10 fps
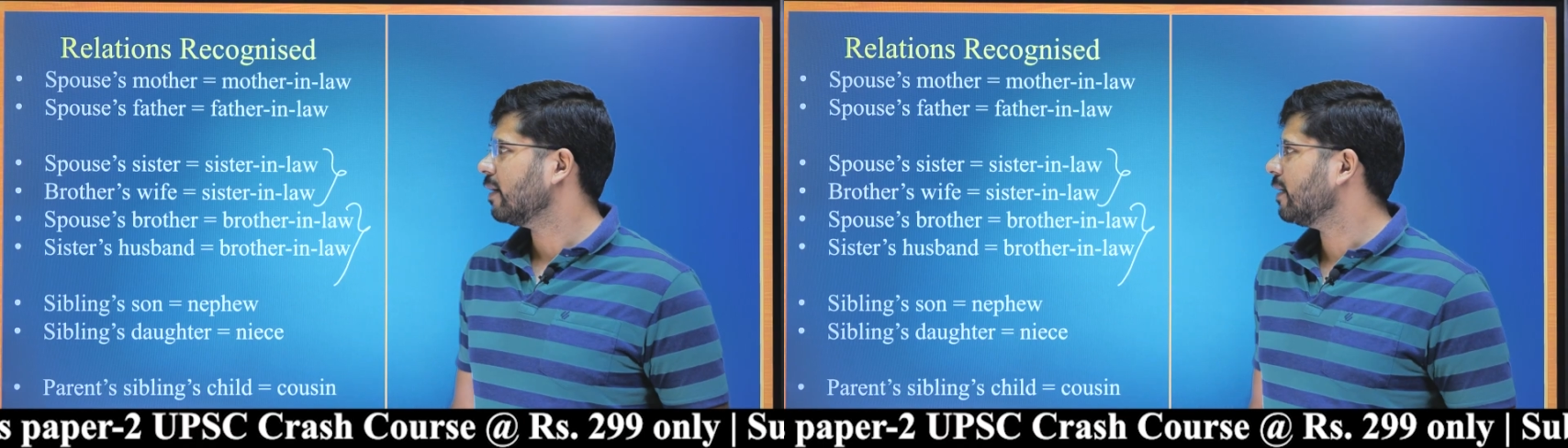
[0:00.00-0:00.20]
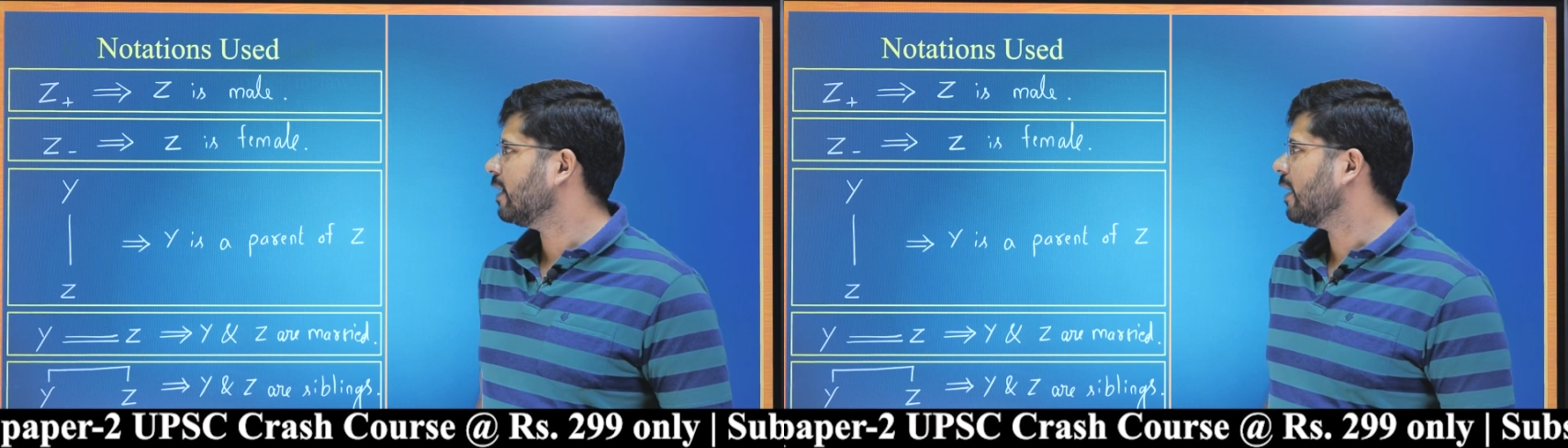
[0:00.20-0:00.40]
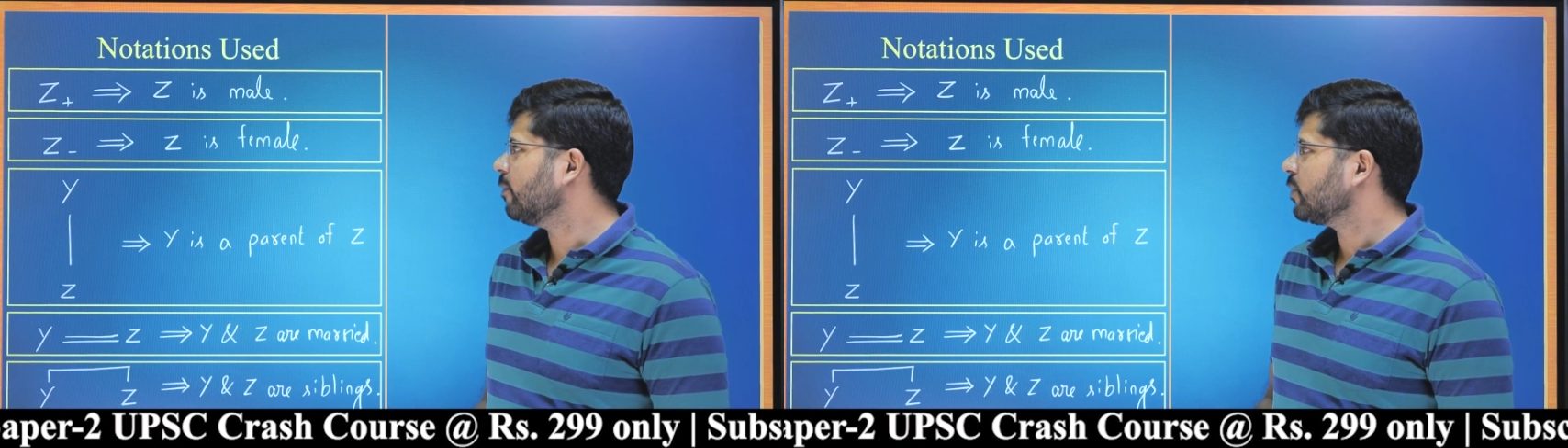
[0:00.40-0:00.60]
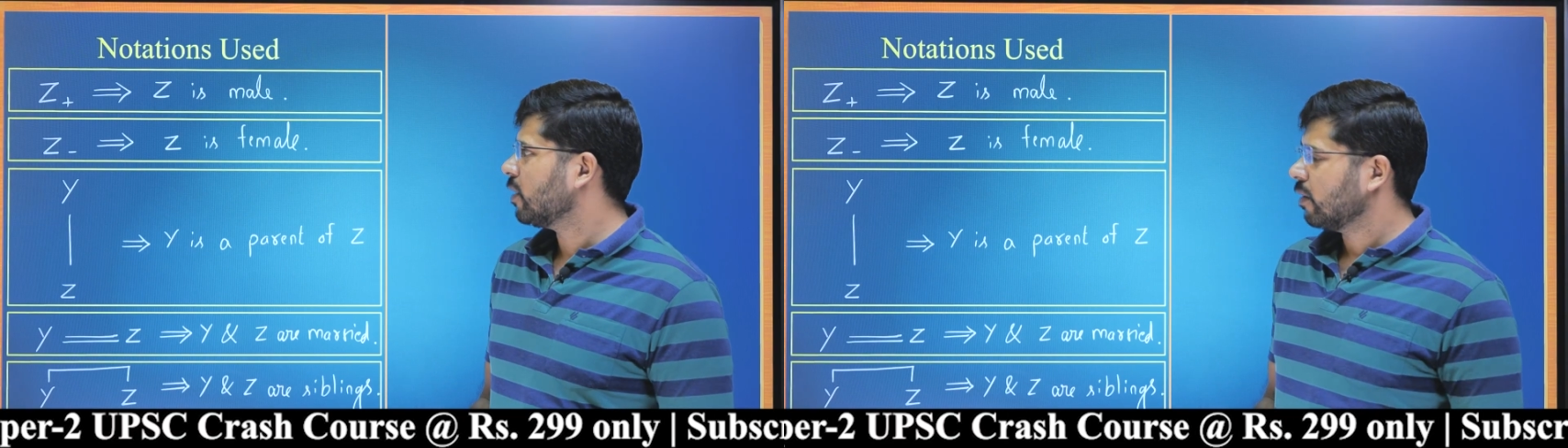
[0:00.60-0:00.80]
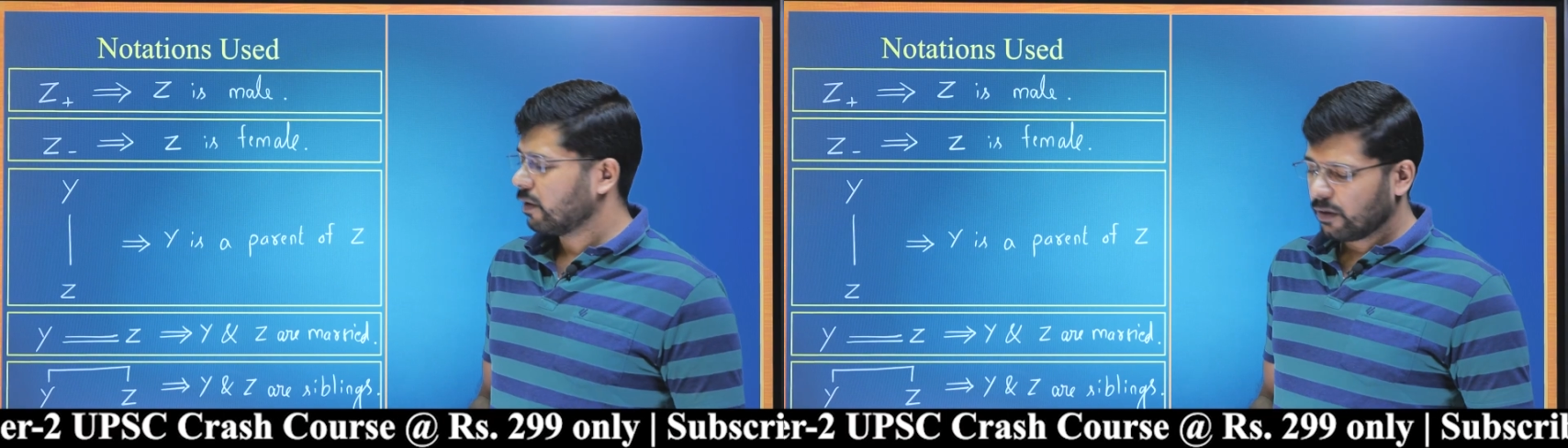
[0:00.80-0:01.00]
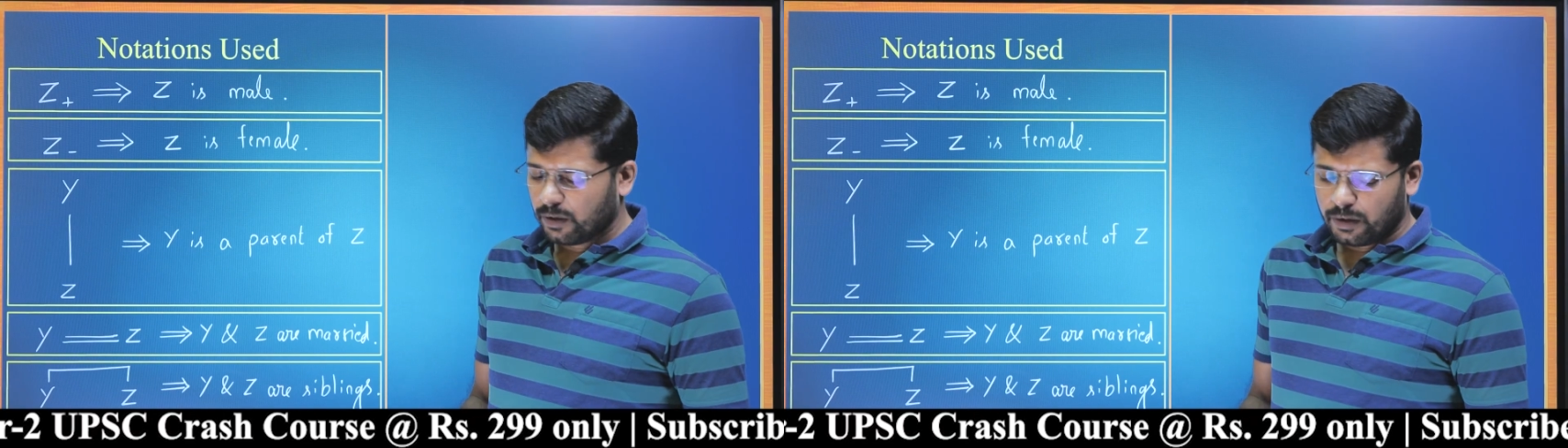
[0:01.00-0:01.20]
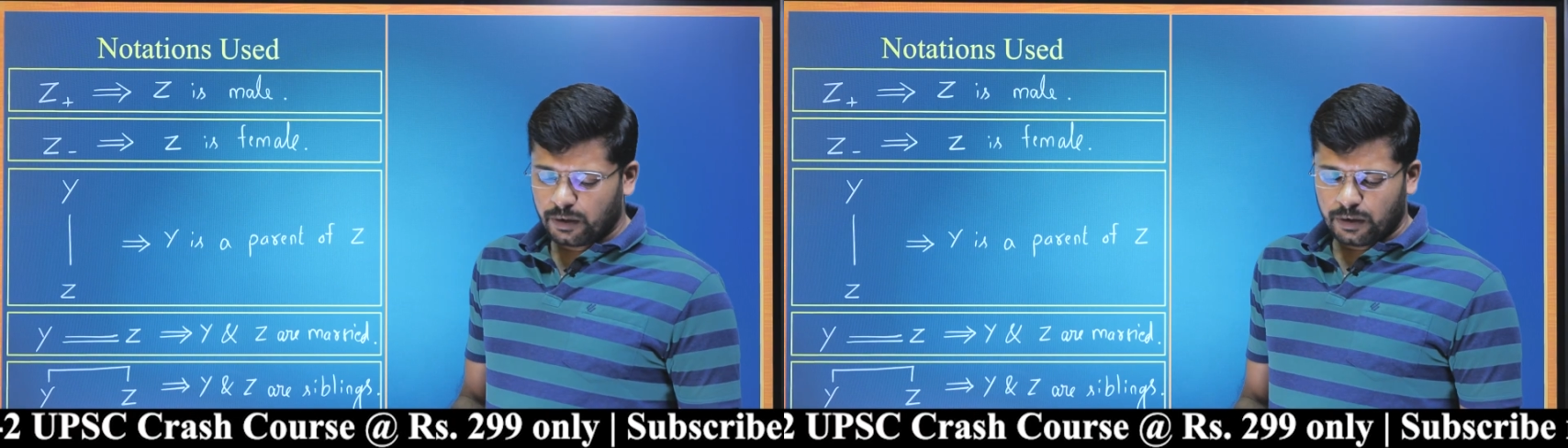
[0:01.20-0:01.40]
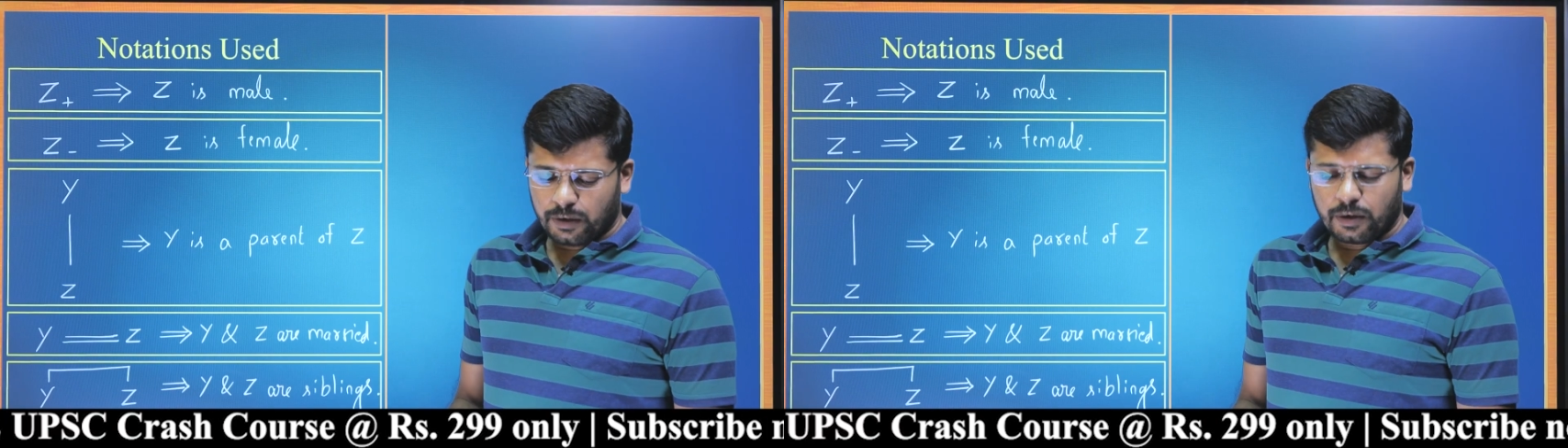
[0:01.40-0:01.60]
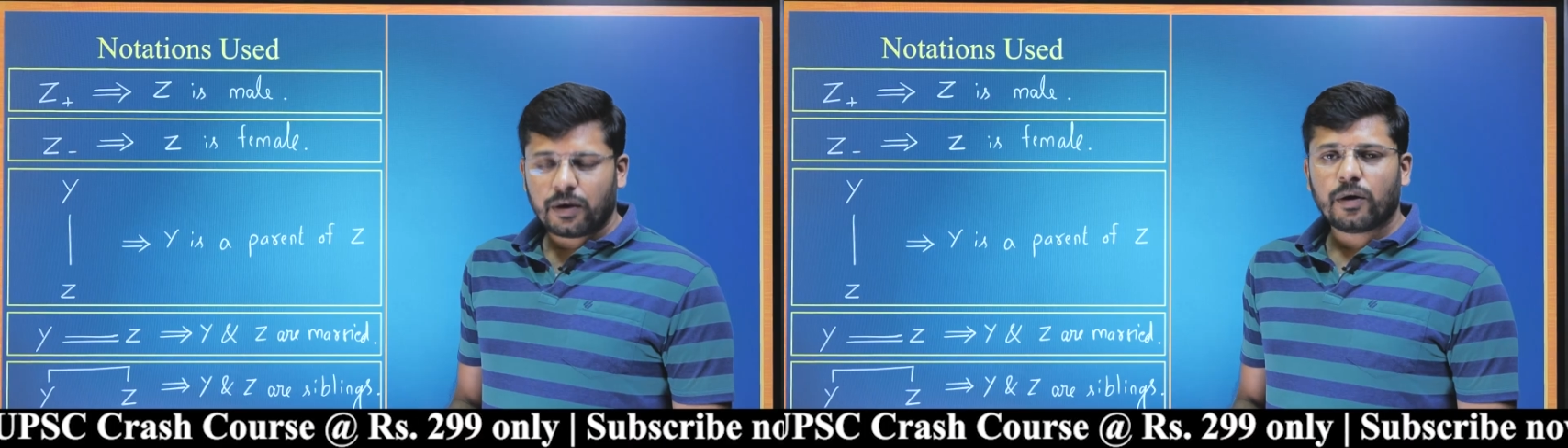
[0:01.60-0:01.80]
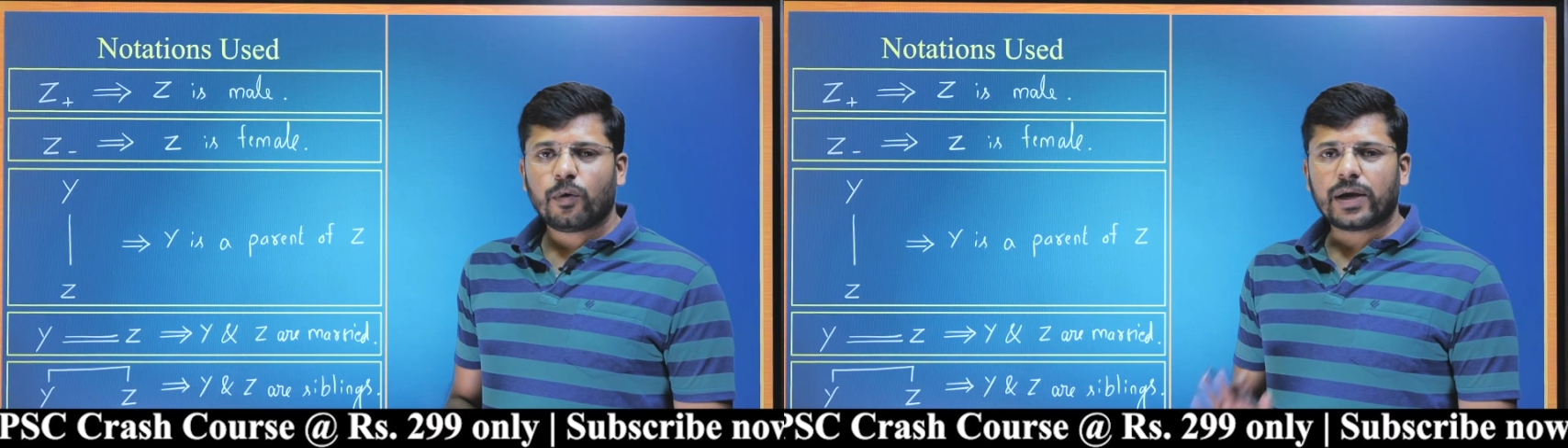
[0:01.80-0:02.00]
Then,
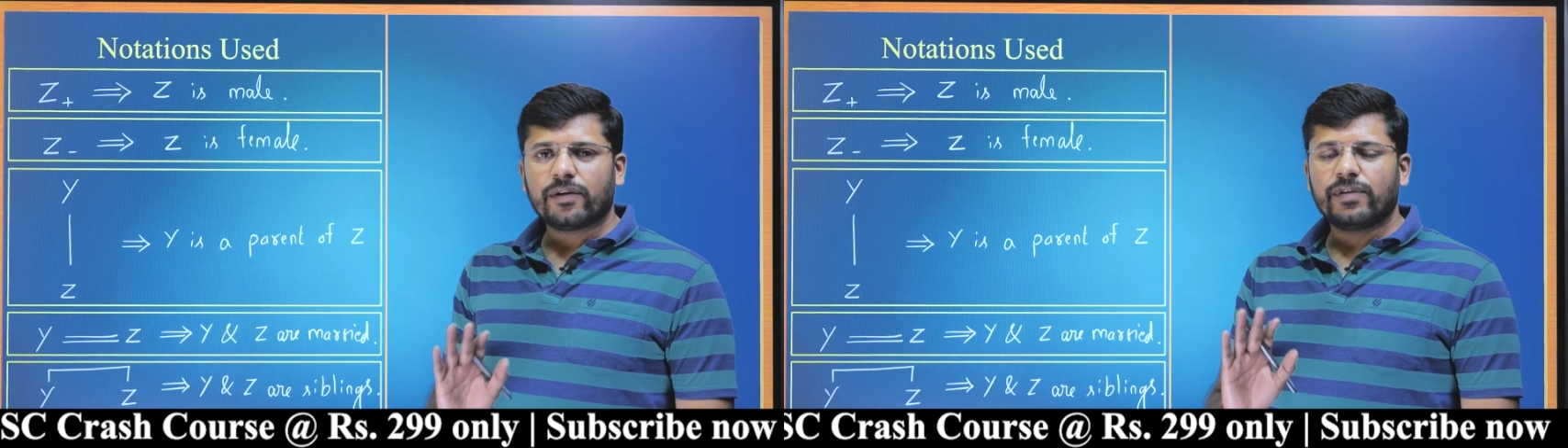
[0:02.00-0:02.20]
okay,